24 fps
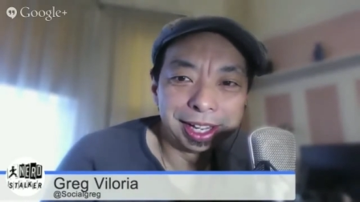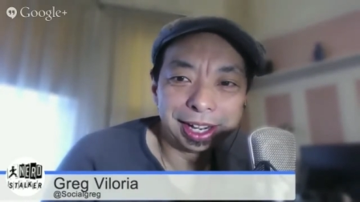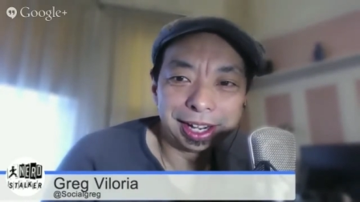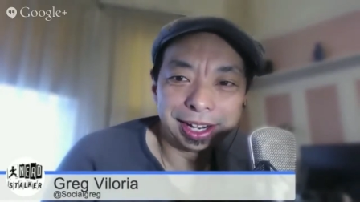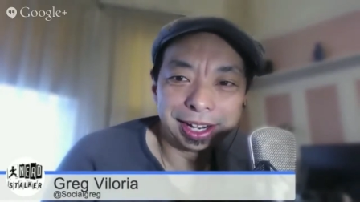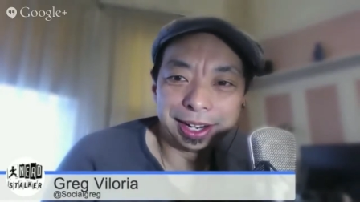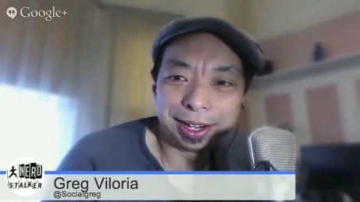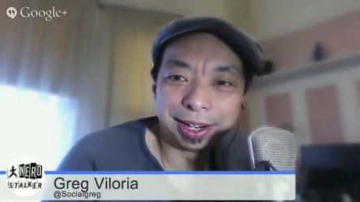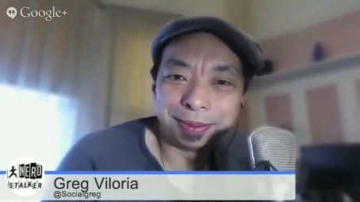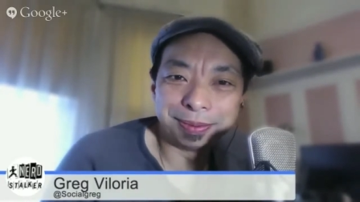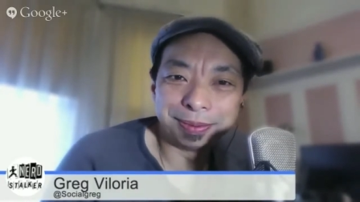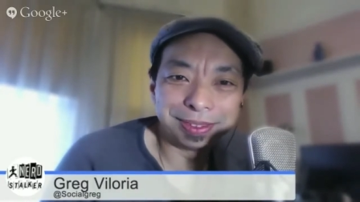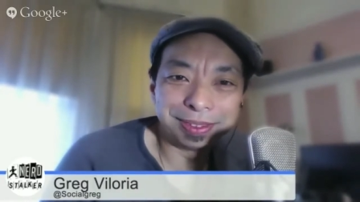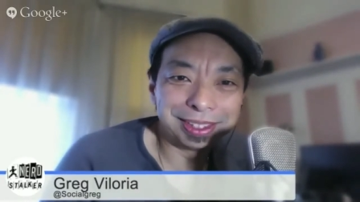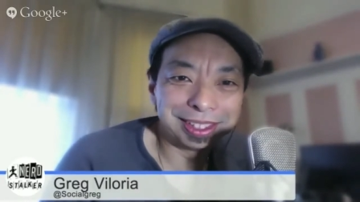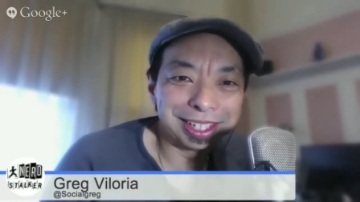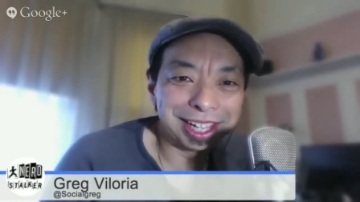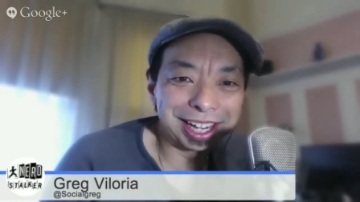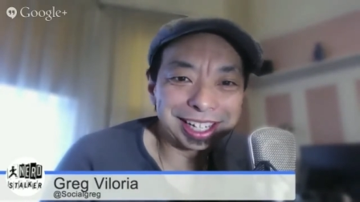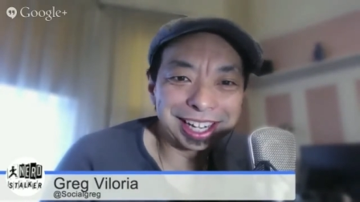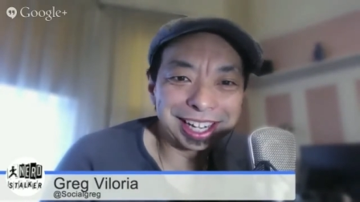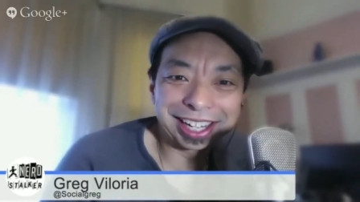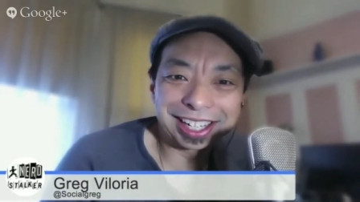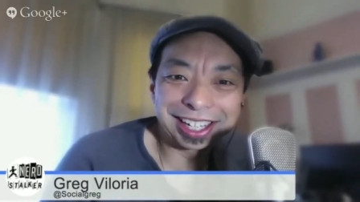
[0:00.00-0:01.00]
um,
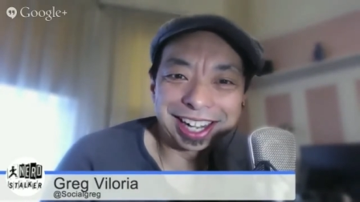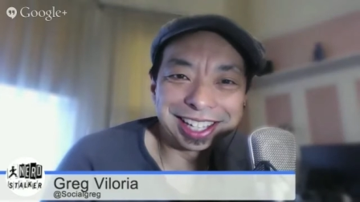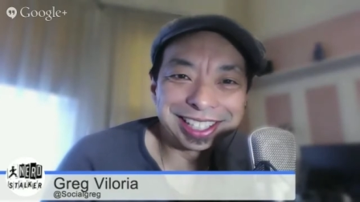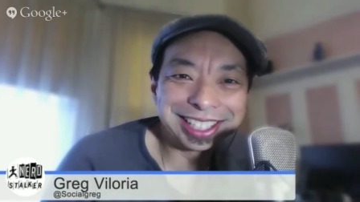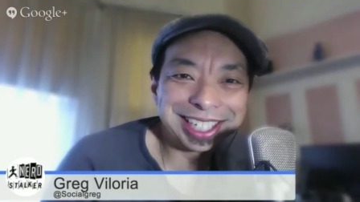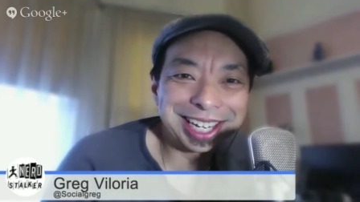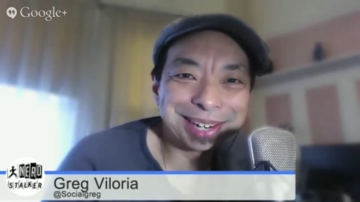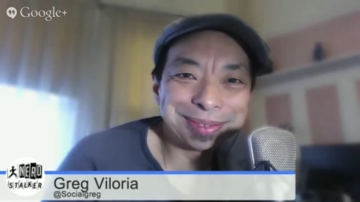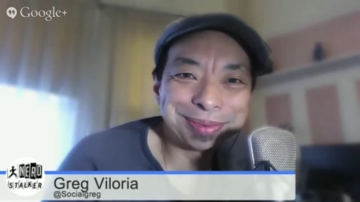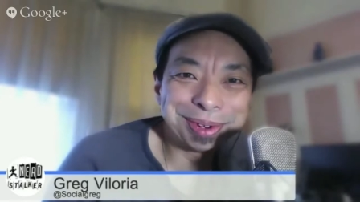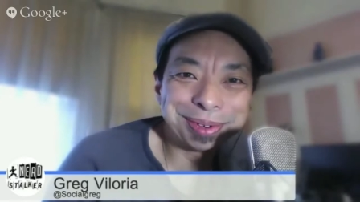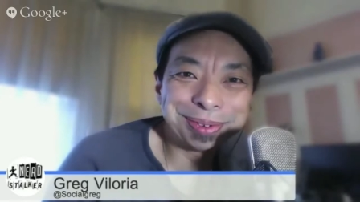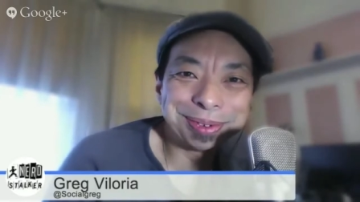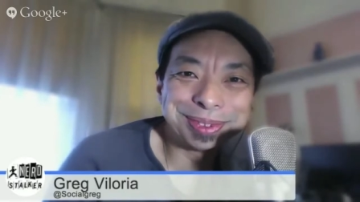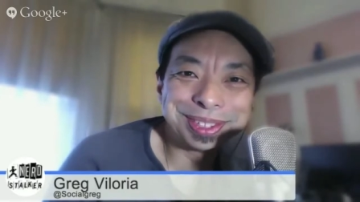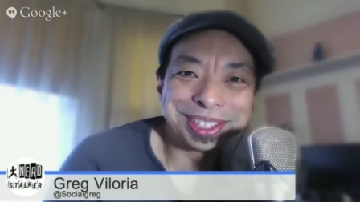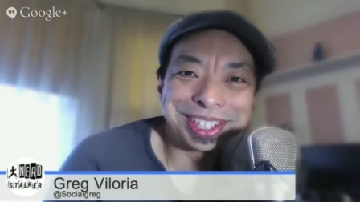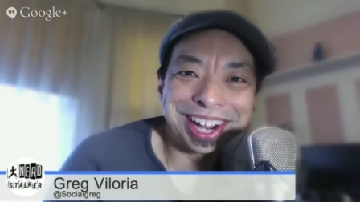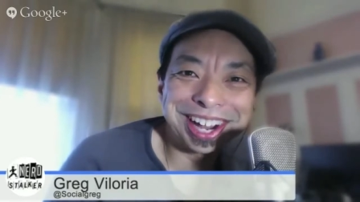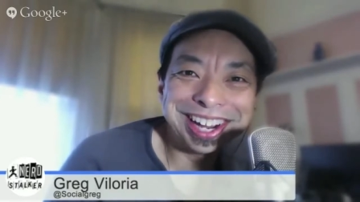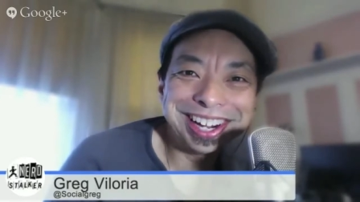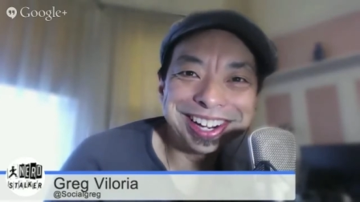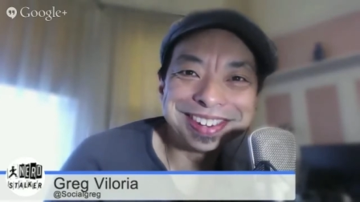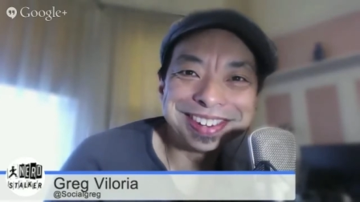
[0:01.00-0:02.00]
a guy contacted me from
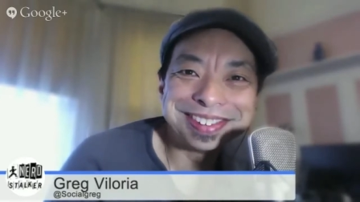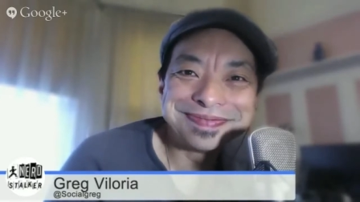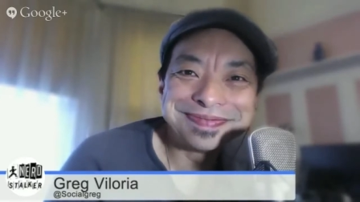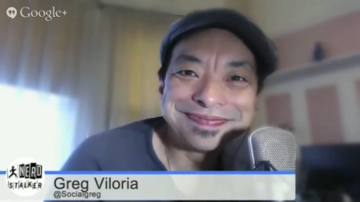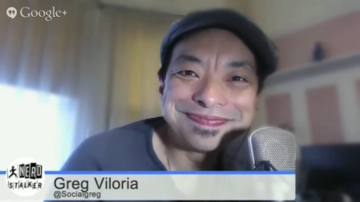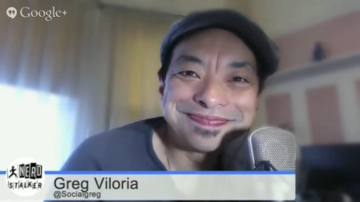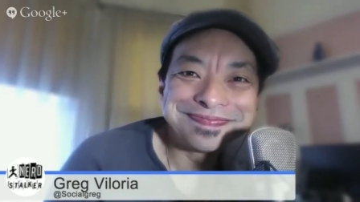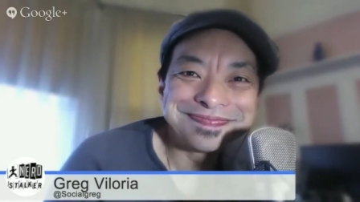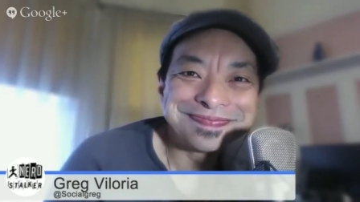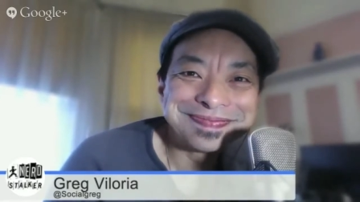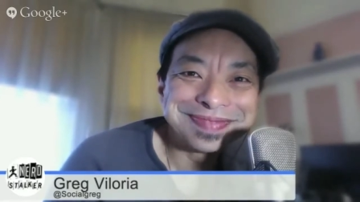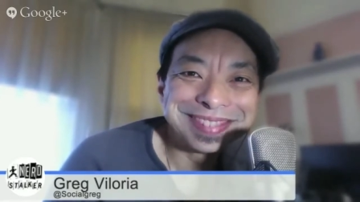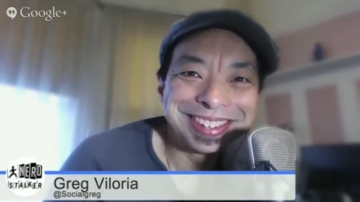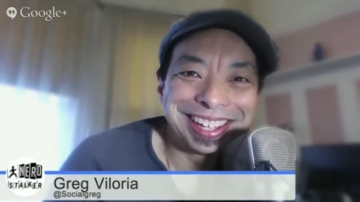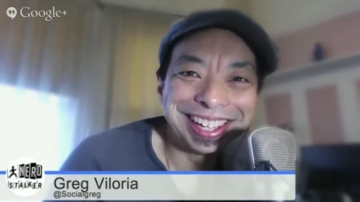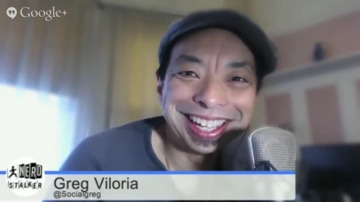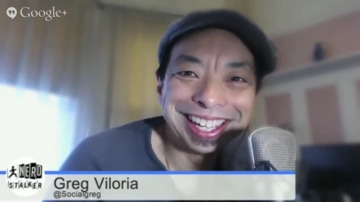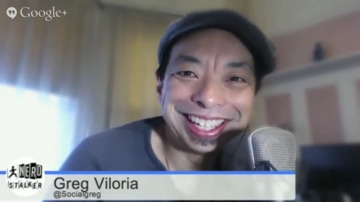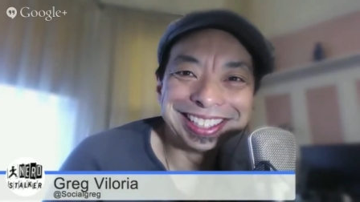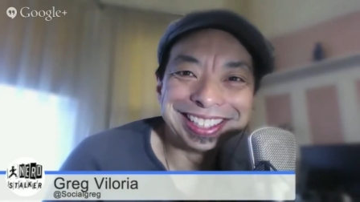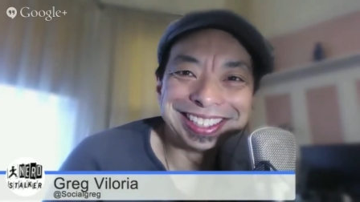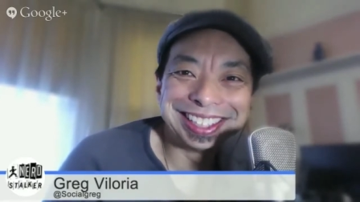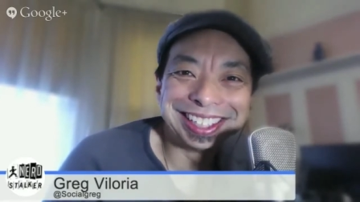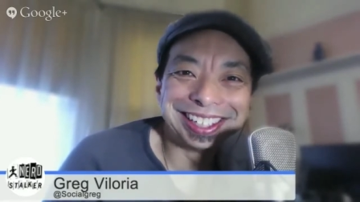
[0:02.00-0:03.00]
China and huh.